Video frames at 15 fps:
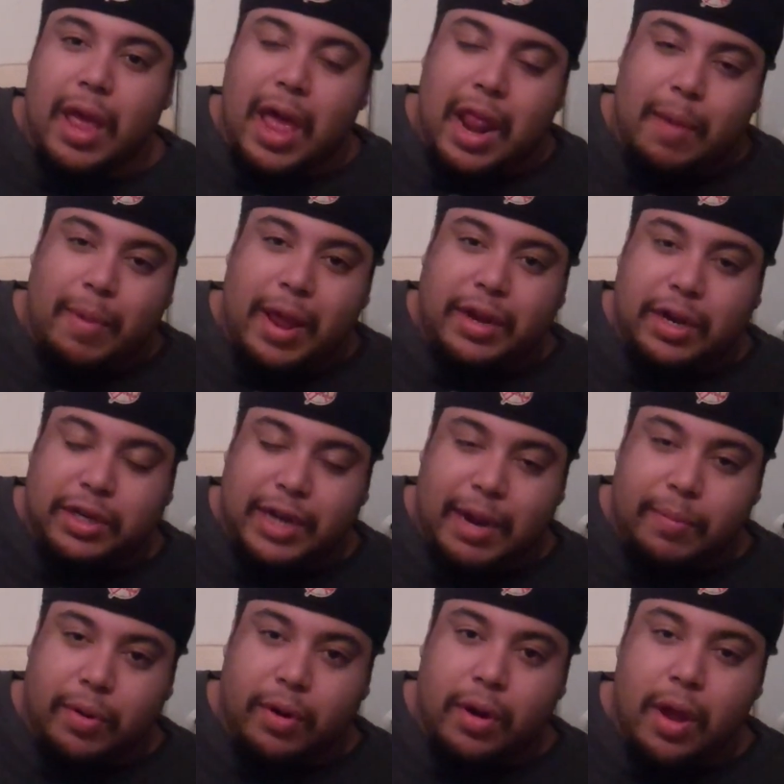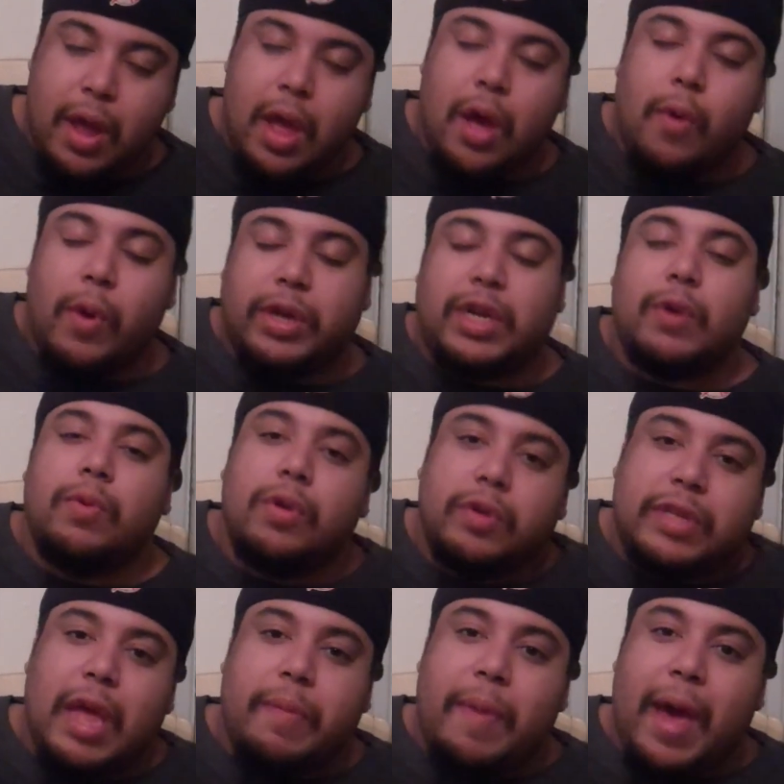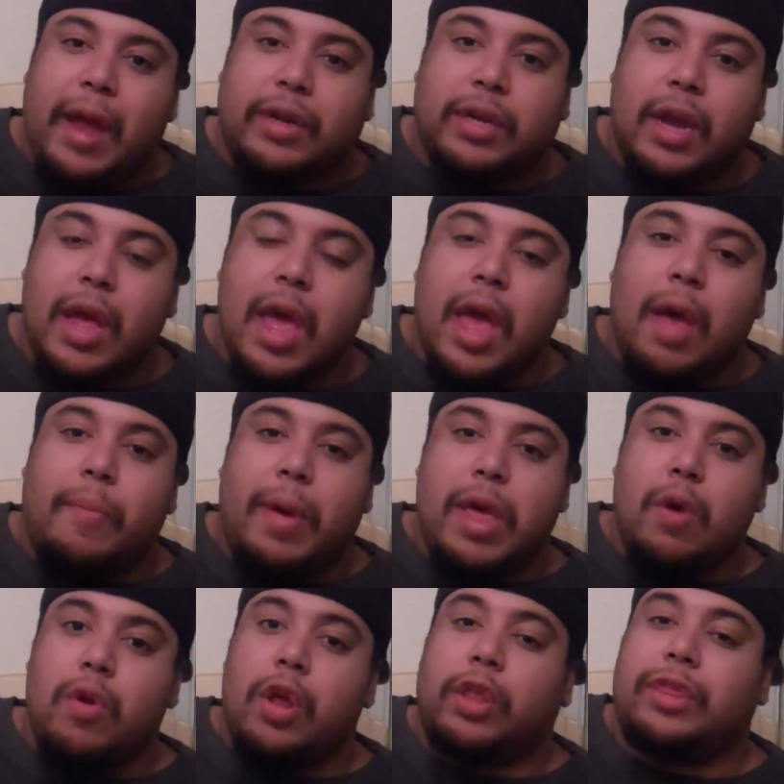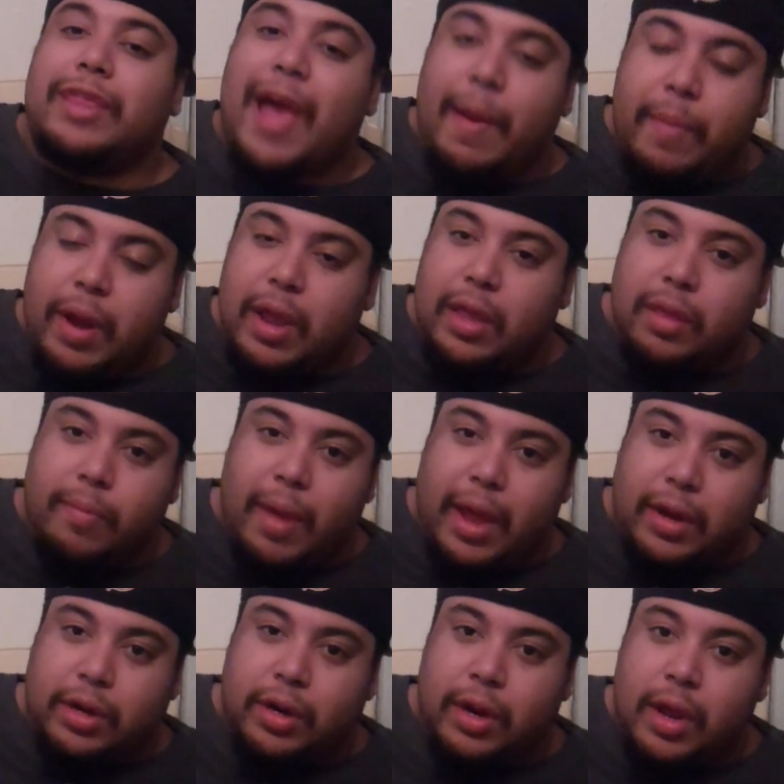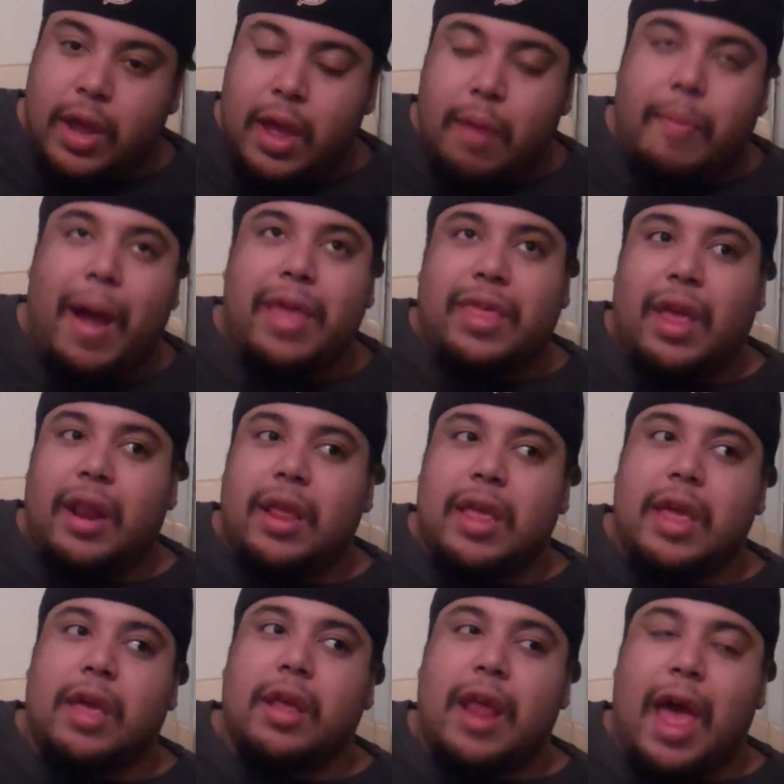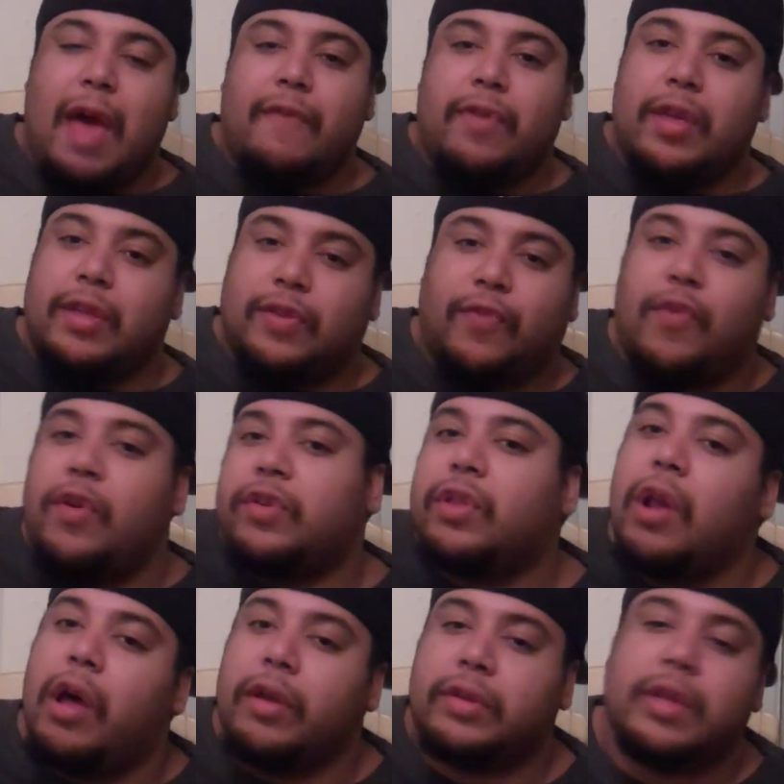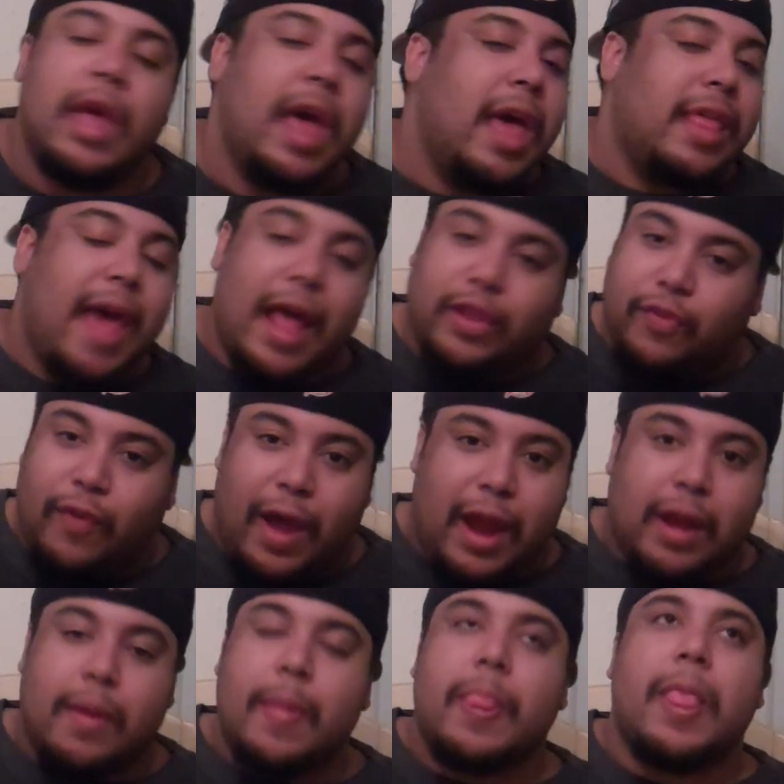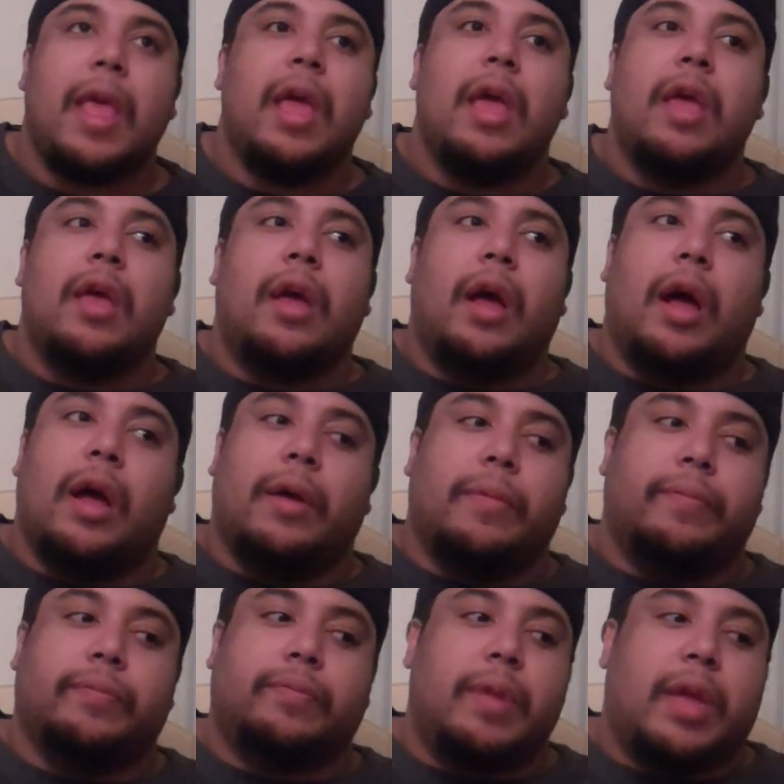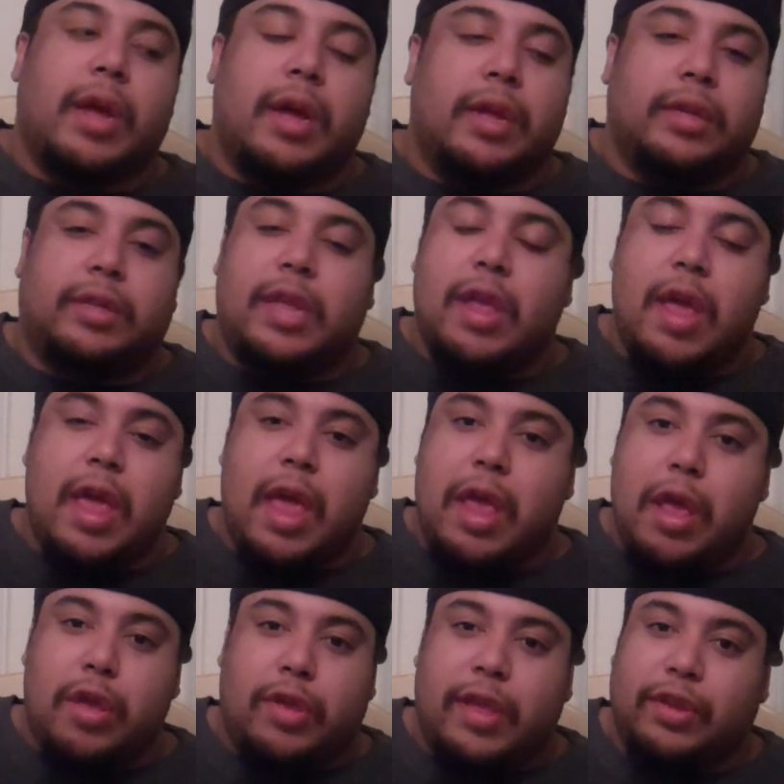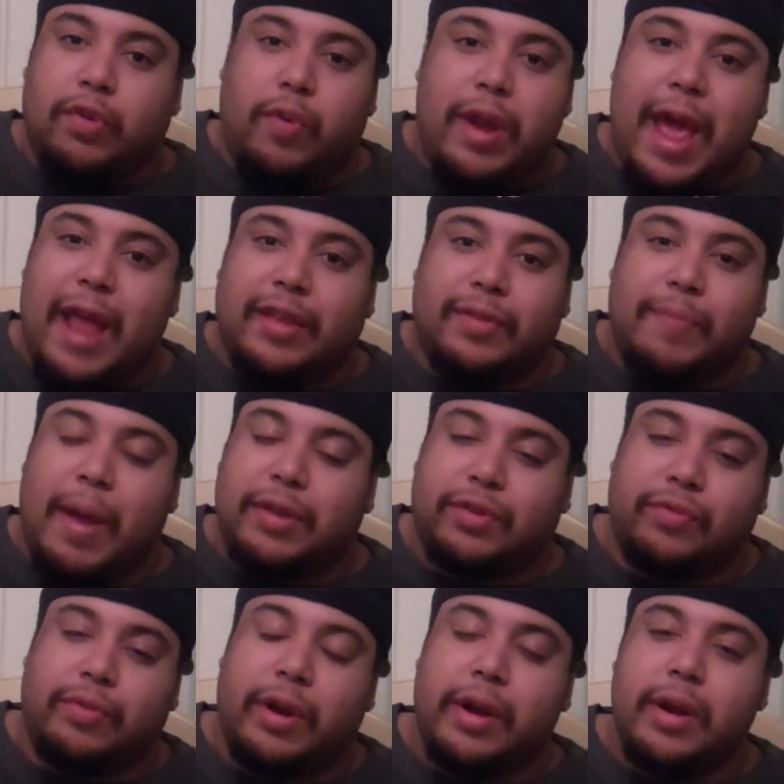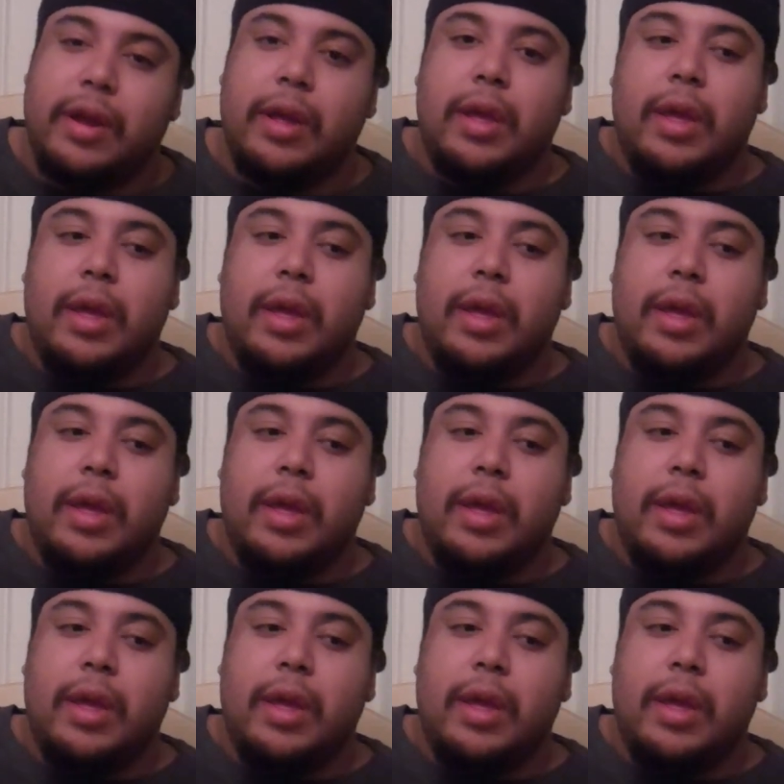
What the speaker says: Elimination Chamber, which he will lose that match, but he will dominate in the match. By then, he could have his first loss. That's fine, because he's already had his monster run.